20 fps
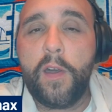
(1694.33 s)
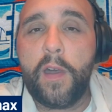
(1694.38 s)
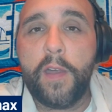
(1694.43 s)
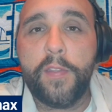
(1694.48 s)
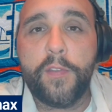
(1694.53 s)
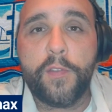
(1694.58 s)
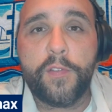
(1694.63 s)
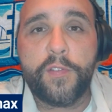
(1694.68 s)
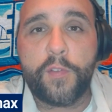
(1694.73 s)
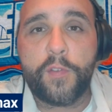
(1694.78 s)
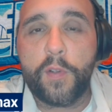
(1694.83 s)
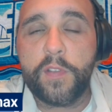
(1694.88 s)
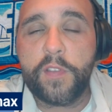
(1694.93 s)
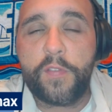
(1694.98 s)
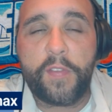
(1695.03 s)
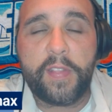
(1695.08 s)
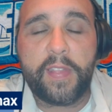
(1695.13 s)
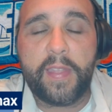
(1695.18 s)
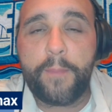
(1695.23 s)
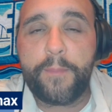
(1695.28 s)
other sorts of
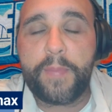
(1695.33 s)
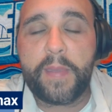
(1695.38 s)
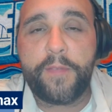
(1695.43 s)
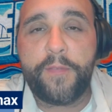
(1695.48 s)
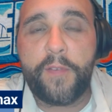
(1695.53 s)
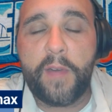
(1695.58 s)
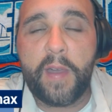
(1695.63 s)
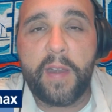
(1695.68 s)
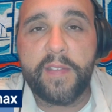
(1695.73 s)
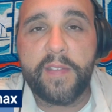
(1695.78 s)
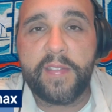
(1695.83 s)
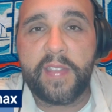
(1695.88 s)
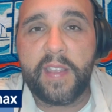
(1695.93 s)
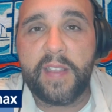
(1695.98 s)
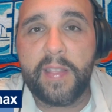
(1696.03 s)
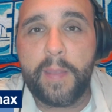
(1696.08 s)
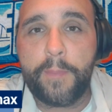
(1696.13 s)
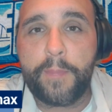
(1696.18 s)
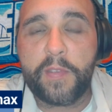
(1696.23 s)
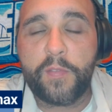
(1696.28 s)
Olympic fun as the
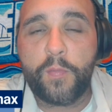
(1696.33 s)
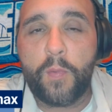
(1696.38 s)
Olympics